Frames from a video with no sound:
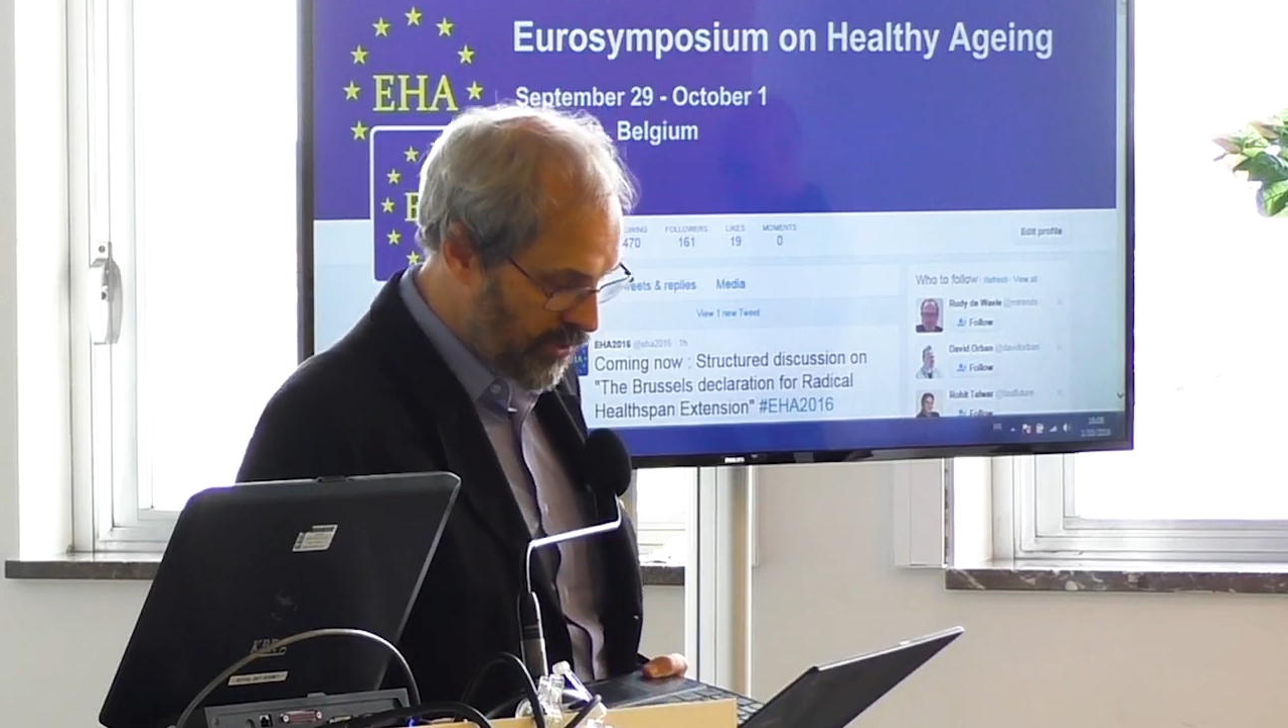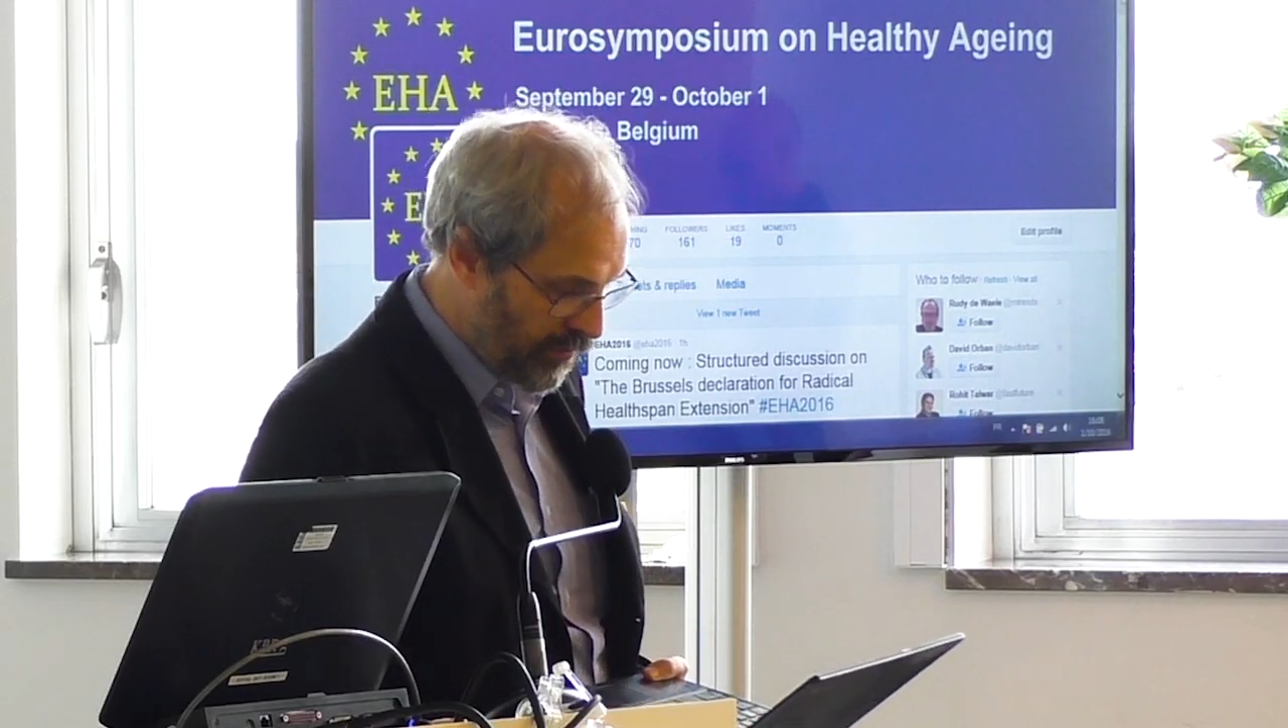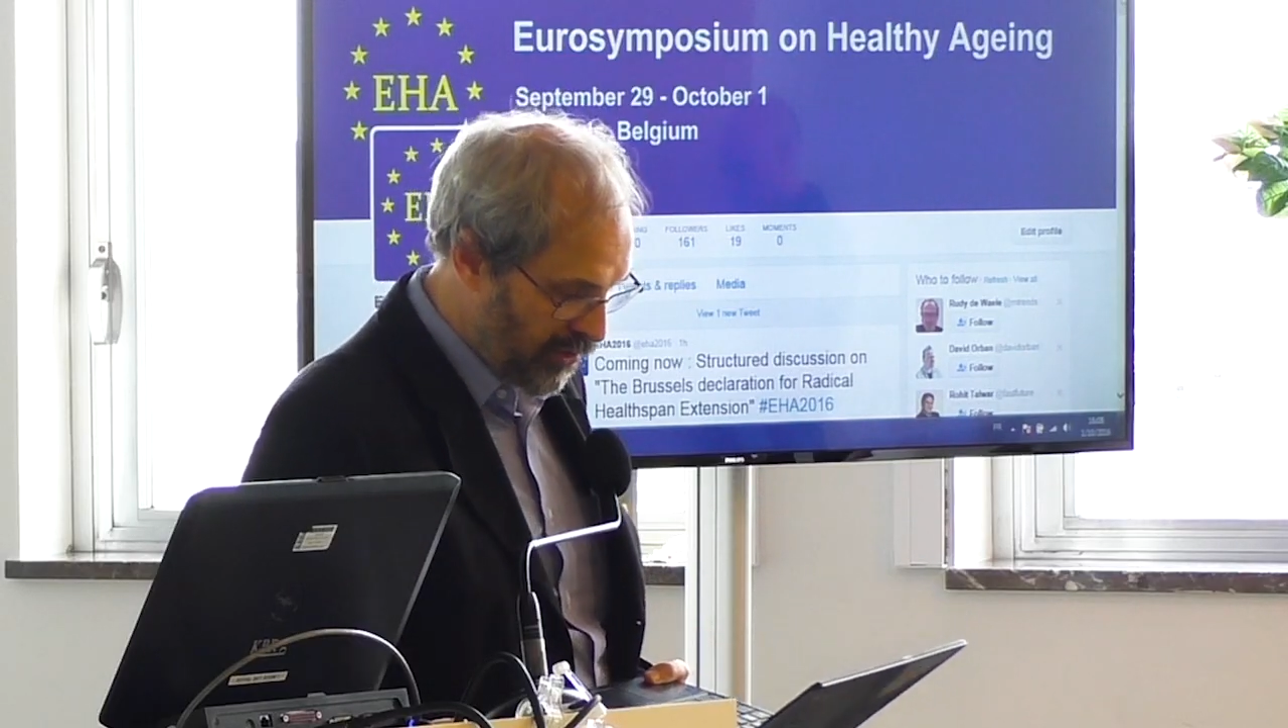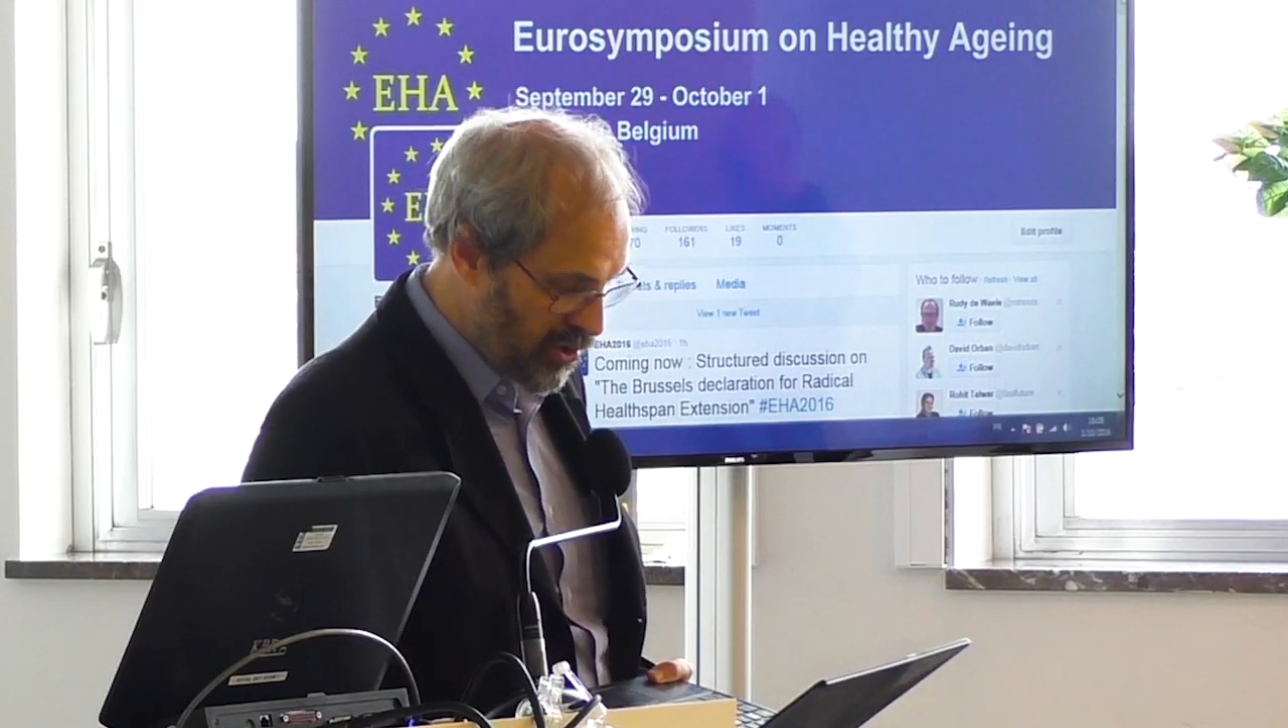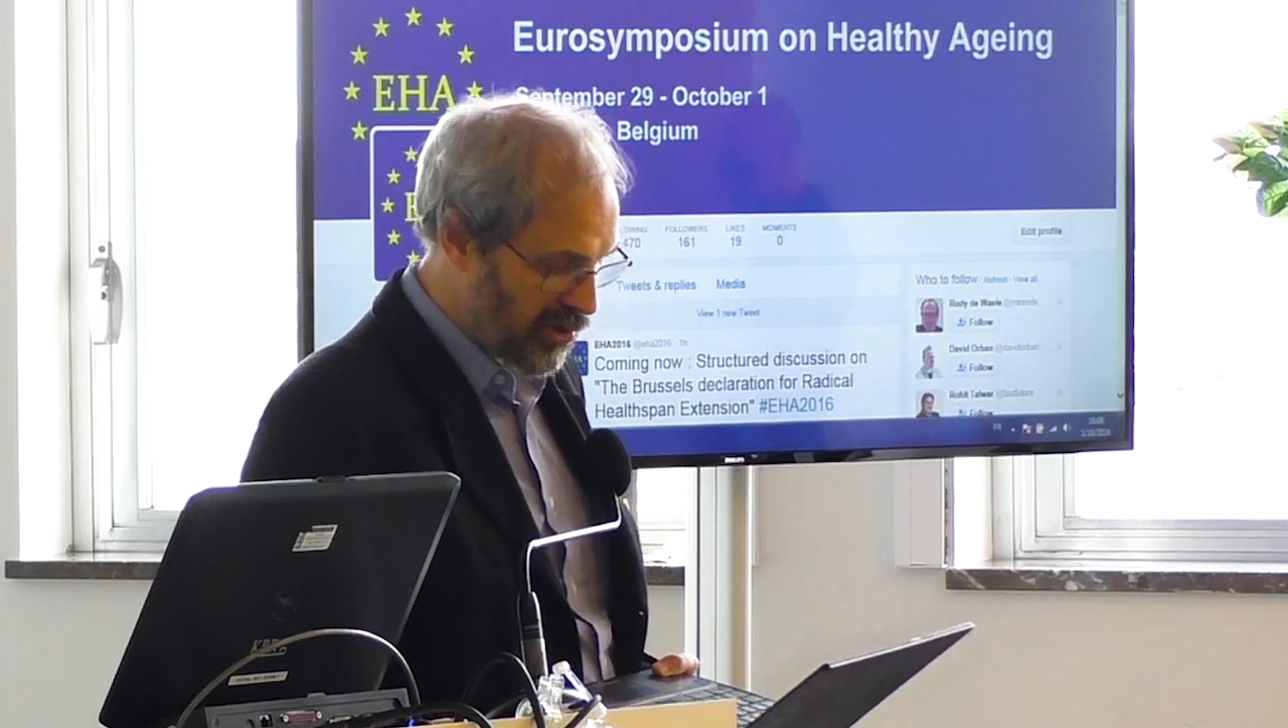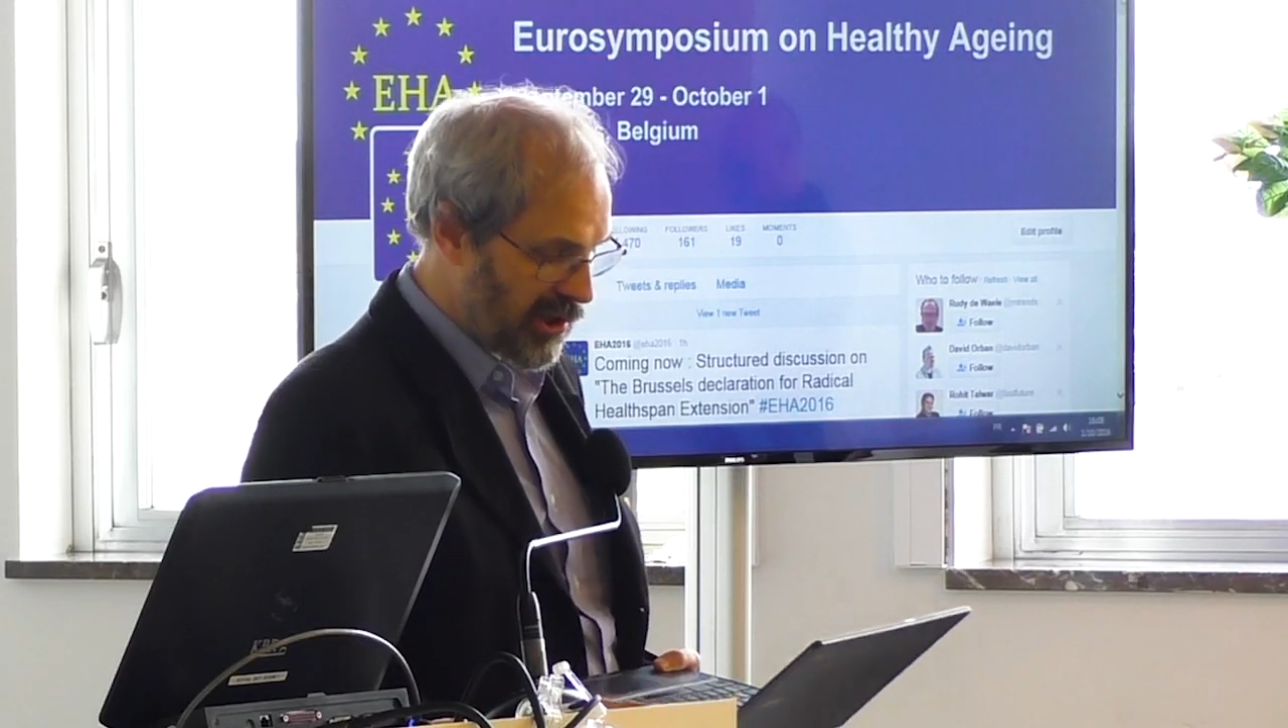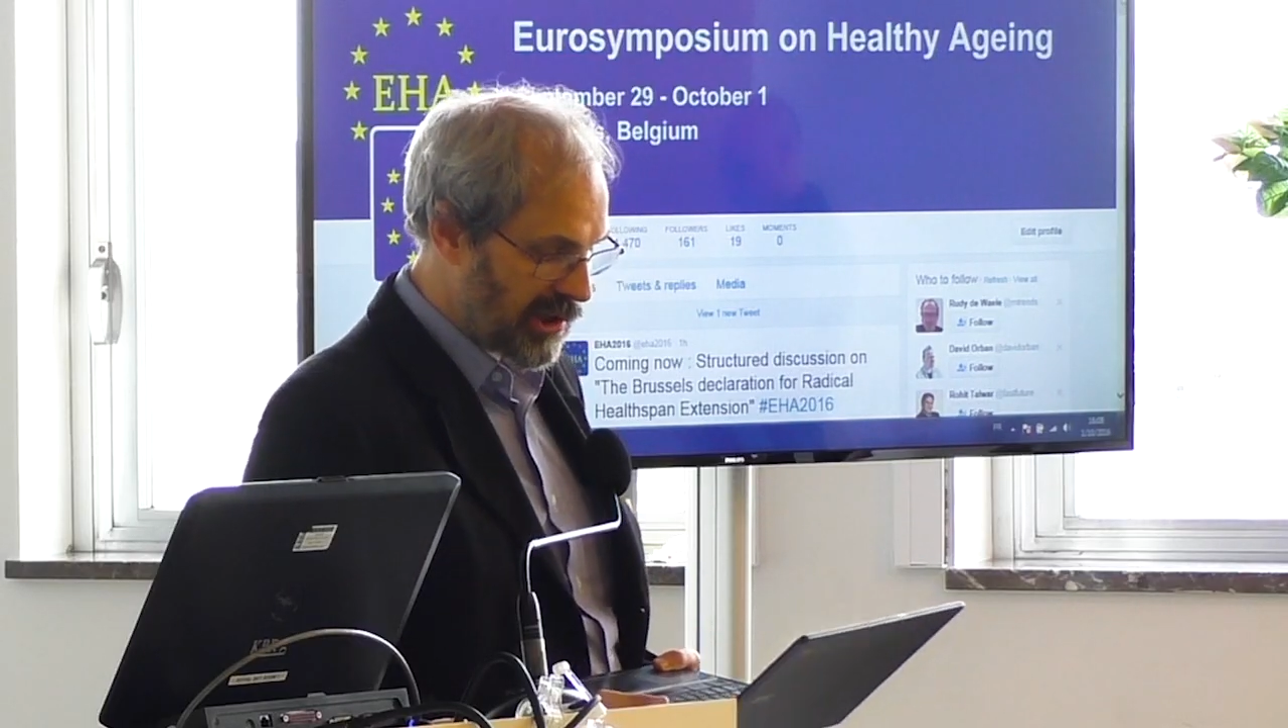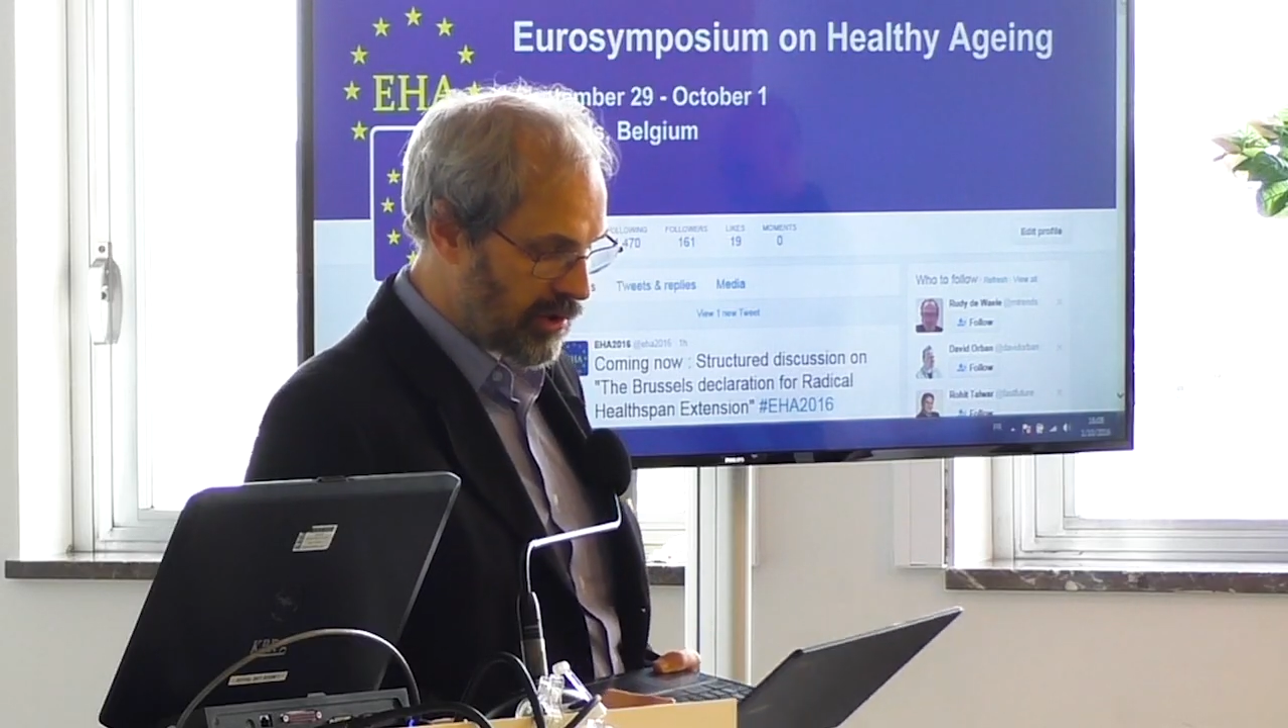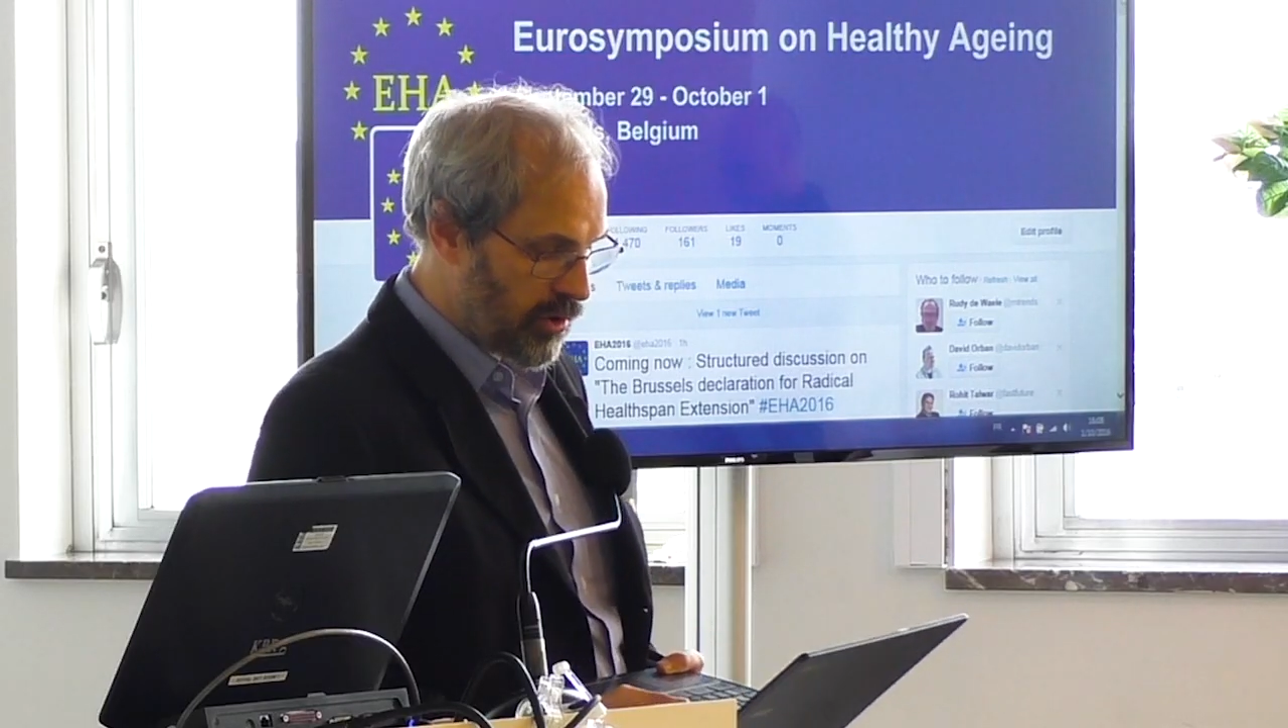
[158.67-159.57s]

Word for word: the volunteers